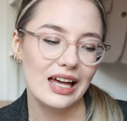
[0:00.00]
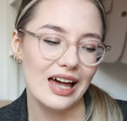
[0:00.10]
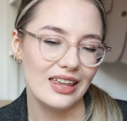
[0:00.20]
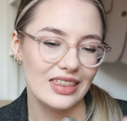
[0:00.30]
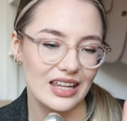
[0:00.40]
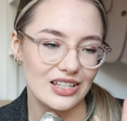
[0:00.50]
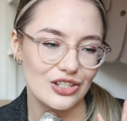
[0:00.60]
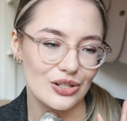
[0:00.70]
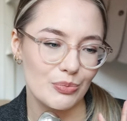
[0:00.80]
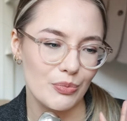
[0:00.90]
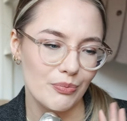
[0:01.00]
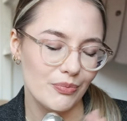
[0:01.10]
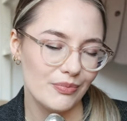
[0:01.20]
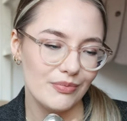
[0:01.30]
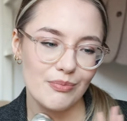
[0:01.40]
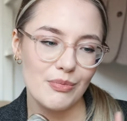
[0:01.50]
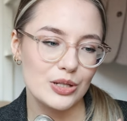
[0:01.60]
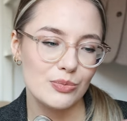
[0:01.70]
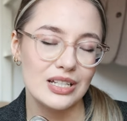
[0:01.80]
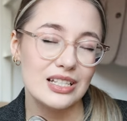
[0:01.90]
I think it's just
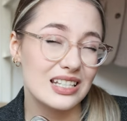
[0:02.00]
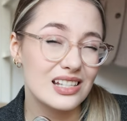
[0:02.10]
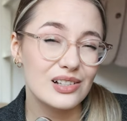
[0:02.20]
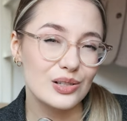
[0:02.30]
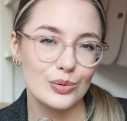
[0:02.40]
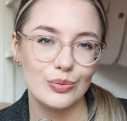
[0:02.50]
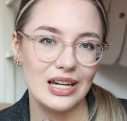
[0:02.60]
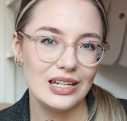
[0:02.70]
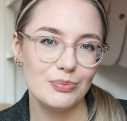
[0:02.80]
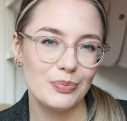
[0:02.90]
it's still sweet,